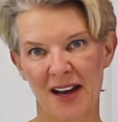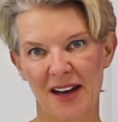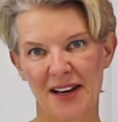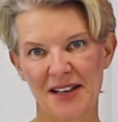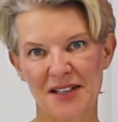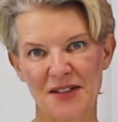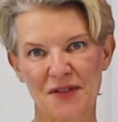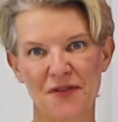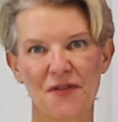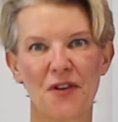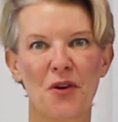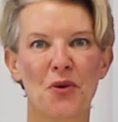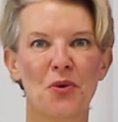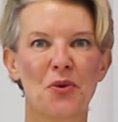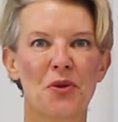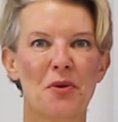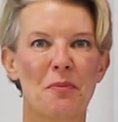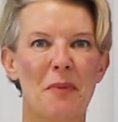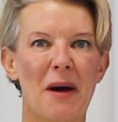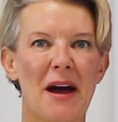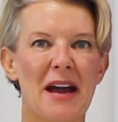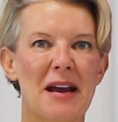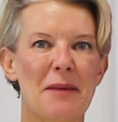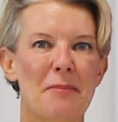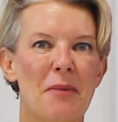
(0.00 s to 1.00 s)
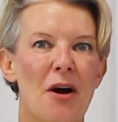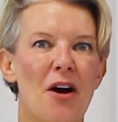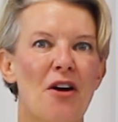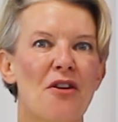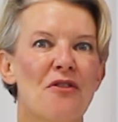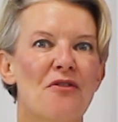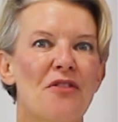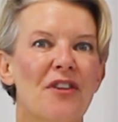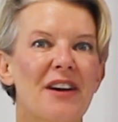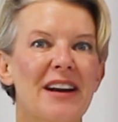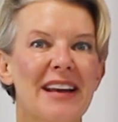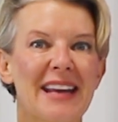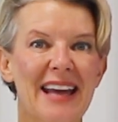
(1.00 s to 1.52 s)
is fold the paper
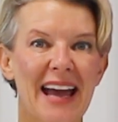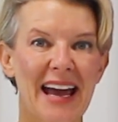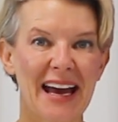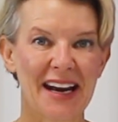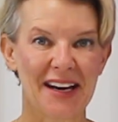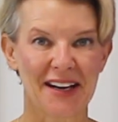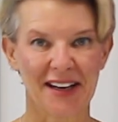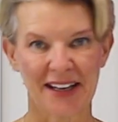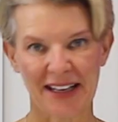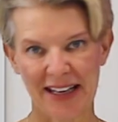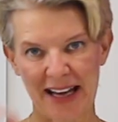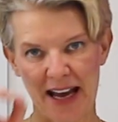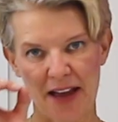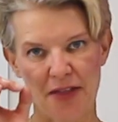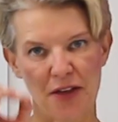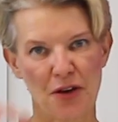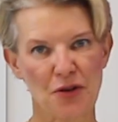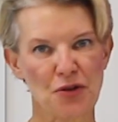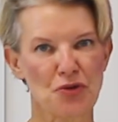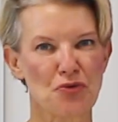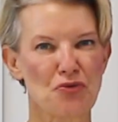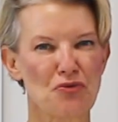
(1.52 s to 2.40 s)
over again and get those